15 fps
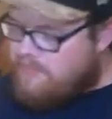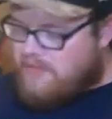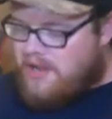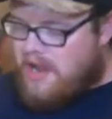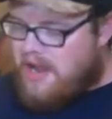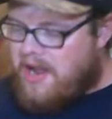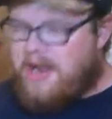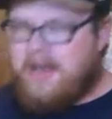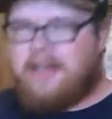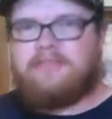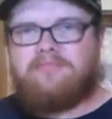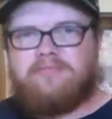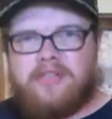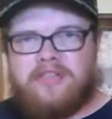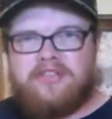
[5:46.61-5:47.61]

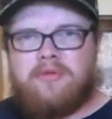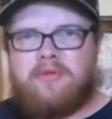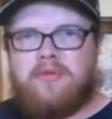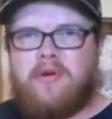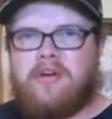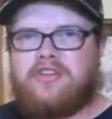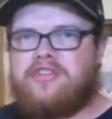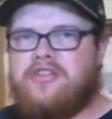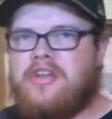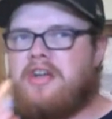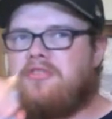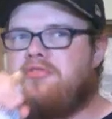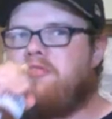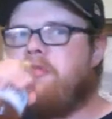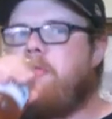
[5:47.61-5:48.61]
That's And something to wash it down
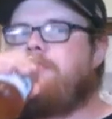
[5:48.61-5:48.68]
too.